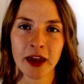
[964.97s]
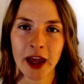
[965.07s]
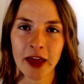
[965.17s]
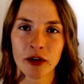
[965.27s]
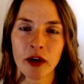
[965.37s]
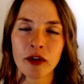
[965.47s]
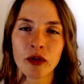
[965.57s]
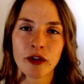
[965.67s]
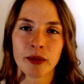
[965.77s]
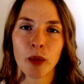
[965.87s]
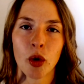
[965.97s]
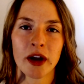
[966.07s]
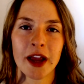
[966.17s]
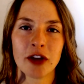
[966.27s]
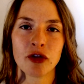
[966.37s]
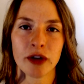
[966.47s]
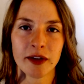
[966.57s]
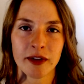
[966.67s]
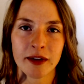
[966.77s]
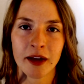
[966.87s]
And there's also just more
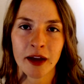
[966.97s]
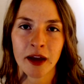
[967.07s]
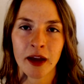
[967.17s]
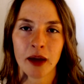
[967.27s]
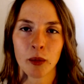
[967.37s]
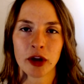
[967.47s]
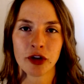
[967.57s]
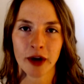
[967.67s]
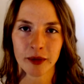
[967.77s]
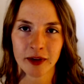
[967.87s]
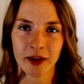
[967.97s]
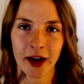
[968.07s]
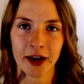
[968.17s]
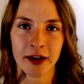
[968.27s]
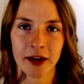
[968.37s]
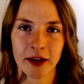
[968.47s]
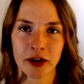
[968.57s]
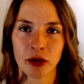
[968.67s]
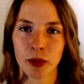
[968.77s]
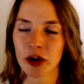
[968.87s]
interest when you're outside.
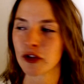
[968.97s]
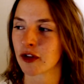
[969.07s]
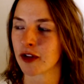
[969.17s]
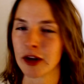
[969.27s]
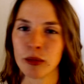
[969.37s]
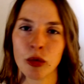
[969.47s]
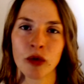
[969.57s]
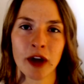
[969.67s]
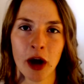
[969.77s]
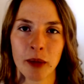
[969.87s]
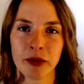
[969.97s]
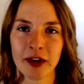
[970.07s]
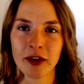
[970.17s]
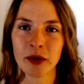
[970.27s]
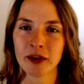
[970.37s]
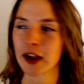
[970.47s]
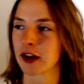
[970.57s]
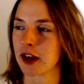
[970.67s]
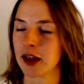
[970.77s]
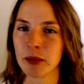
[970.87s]
You're more interested in moving objects. Oh, is that going to
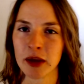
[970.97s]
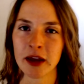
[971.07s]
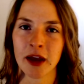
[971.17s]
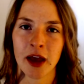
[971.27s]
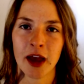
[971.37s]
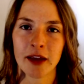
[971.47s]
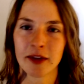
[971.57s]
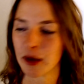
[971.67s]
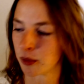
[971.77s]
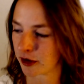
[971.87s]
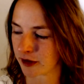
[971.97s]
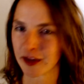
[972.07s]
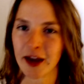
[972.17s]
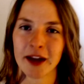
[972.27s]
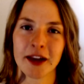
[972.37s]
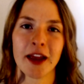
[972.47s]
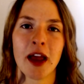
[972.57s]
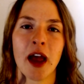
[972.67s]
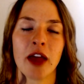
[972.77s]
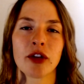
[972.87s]
hit me? What is that?
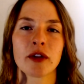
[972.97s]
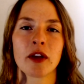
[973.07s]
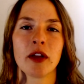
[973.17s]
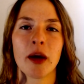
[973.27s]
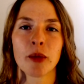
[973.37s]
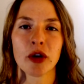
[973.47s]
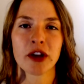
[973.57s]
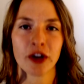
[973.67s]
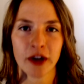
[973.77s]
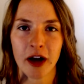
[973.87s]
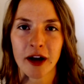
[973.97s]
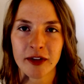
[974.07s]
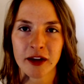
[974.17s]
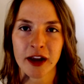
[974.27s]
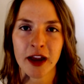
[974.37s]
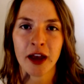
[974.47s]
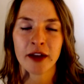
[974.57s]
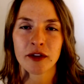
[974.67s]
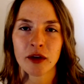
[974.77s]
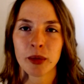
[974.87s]
There's a lot more curiosity.
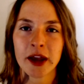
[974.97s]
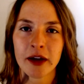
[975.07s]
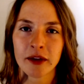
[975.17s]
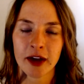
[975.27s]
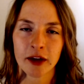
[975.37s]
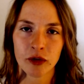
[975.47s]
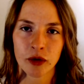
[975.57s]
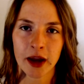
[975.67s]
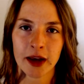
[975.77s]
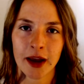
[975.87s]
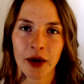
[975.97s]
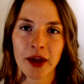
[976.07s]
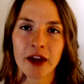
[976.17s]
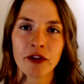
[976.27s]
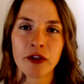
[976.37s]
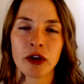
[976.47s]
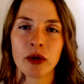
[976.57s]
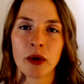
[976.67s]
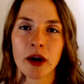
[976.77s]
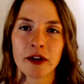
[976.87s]
So being outside is great. Now, if
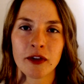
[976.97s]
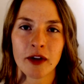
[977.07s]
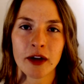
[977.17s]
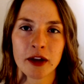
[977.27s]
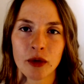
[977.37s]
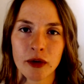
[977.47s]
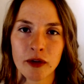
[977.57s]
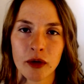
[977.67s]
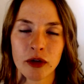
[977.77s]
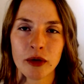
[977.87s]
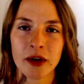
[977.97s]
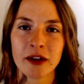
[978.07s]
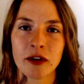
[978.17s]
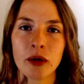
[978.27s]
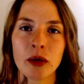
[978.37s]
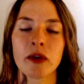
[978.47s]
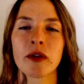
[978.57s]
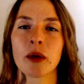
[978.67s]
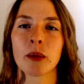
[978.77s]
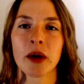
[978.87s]
you are stuck indoors, though, you can do so
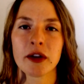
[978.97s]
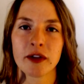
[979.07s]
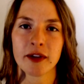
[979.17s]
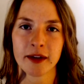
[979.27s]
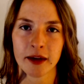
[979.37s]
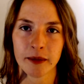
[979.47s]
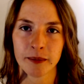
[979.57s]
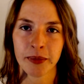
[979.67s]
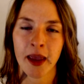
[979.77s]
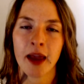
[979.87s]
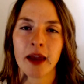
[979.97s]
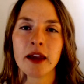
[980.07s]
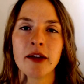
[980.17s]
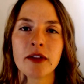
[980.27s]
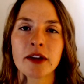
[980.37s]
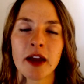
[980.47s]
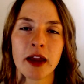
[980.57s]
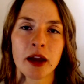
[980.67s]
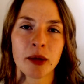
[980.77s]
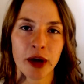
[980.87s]
much still. Even
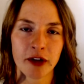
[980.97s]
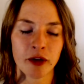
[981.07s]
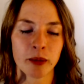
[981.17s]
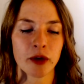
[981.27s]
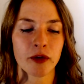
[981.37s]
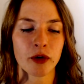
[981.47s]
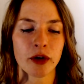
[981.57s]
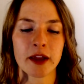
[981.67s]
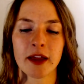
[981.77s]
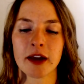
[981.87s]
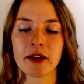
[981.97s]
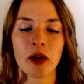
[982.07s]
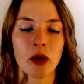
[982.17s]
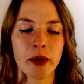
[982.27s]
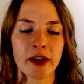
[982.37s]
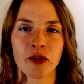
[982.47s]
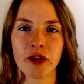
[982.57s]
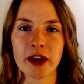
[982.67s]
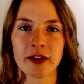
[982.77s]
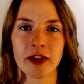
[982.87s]
taking a break from your screen that is always
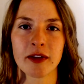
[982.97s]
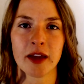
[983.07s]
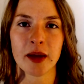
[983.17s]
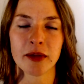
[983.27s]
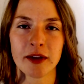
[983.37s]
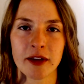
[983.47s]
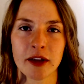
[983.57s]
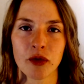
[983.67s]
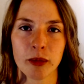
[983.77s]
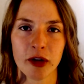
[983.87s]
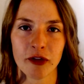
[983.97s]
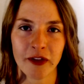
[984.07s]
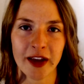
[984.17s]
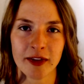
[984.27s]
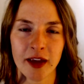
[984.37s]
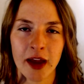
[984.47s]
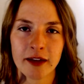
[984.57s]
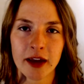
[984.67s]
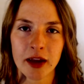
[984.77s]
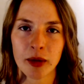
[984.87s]
fixed the same distance from your face,
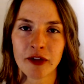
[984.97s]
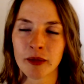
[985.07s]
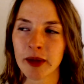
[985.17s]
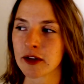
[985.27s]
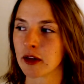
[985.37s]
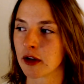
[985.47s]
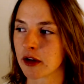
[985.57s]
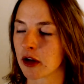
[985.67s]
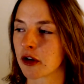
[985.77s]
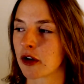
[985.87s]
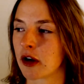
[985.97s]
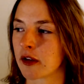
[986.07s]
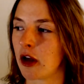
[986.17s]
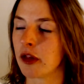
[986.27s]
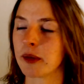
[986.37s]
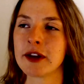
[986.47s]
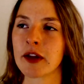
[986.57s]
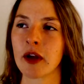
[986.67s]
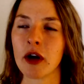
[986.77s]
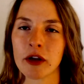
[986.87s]
taking a break from that to look across all the way down
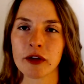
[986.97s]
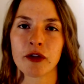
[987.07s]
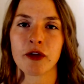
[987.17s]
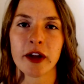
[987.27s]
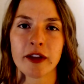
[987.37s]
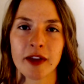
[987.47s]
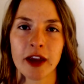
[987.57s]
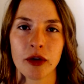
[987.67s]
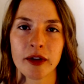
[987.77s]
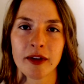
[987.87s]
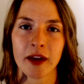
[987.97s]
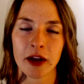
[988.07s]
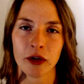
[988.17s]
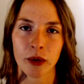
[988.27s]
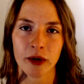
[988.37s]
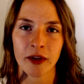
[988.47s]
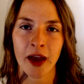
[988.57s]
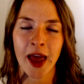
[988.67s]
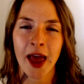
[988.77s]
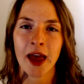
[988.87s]
the hall, or the farthest thing you can see indoors
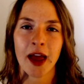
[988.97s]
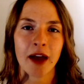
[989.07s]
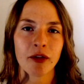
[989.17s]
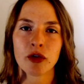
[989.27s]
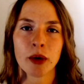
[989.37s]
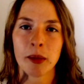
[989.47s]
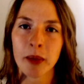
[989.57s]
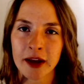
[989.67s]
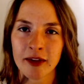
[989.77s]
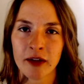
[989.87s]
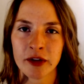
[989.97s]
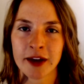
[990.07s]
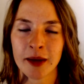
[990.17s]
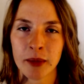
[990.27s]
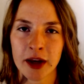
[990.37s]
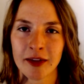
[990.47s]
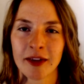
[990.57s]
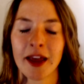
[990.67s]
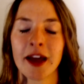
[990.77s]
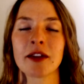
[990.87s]
every 20 minutes, every 10 minutes,
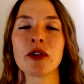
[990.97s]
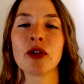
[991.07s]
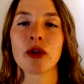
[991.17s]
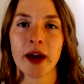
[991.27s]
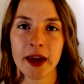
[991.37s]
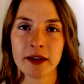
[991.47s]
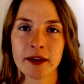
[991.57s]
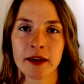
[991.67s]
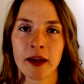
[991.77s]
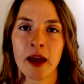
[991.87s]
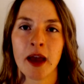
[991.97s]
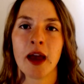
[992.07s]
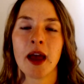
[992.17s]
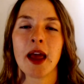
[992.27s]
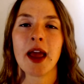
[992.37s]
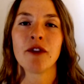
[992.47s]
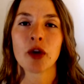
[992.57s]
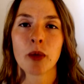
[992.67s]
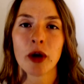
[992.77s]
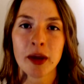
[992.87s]
that is great. If you're
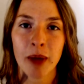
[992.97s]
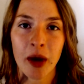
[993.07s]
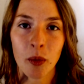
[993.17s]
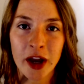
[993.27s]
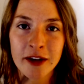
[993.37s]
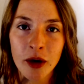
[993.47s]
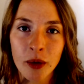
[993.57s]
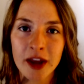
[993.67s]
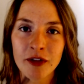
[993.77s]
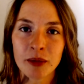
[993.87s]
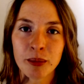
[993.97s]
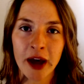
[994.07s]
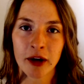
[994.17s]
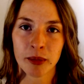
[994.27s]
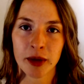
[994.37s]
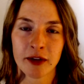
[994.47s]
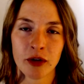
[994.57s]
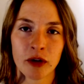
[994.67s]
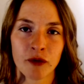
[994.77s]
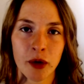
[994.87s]
working by a window, even better, because you
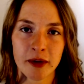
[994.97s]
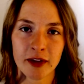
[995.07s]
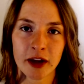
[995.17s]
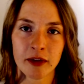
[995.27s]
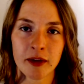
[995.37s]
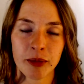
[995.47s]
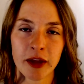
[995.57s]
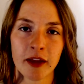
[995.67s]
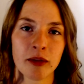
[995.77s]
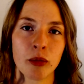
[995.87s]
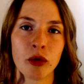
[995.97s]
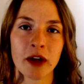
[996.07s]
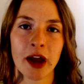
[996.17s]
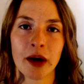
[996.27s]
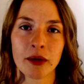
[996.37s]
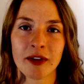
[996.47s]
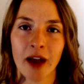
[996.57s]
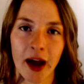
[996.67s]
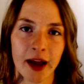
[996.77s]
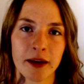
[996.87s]
can focus in on something that's moving
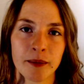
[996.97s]
outside.